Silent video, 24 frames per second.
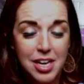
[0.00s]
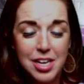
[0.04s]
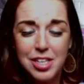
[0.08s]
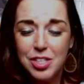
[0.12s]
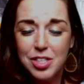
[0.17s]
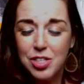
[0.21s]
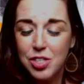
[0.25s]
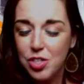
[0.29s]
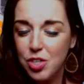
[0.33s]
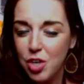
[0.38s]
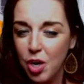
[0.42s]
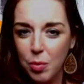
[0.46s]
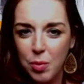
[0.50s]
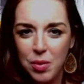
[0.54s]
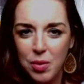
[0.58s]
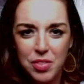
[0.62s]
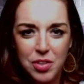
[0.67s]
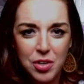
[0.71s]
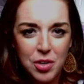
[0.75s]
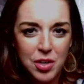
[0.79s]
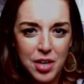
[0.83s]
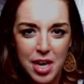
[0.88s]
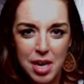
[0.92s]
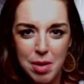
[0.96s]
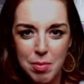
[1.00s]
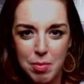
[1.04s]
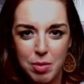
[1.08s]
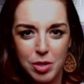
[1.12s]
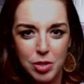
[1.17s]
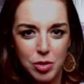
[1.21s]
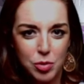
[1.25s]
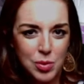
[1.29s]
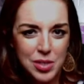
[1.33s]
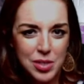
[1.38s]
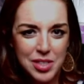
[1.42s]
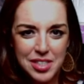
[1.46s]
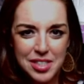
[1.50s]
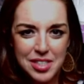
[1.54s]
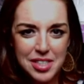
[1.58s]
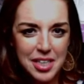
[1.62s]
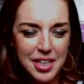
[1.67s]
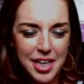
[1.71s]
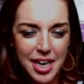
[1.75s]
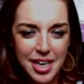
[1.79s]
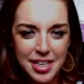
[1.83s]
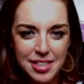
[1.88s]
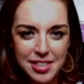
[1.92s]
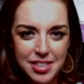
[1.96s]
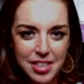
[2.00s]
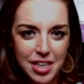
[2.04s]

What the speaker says: Start with your neighbors. When's the last